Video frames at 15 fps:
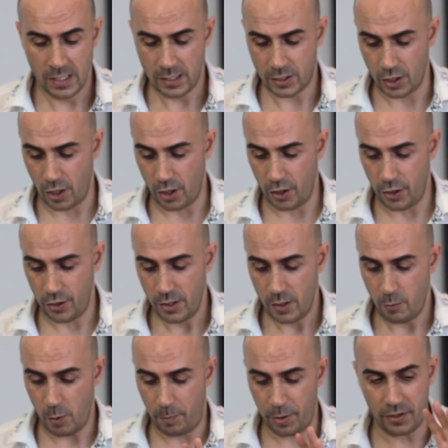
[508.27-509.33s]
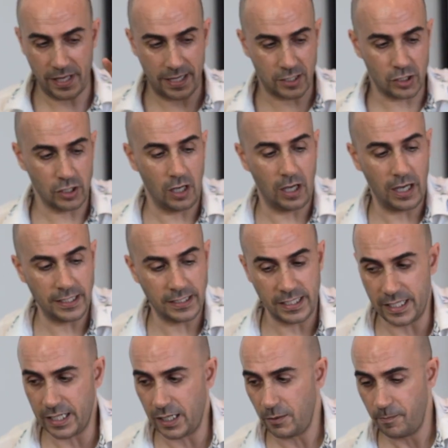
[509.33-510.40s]
So we'll put that aside
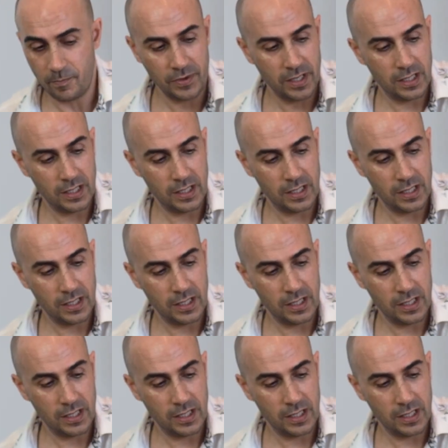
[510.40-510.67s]
now.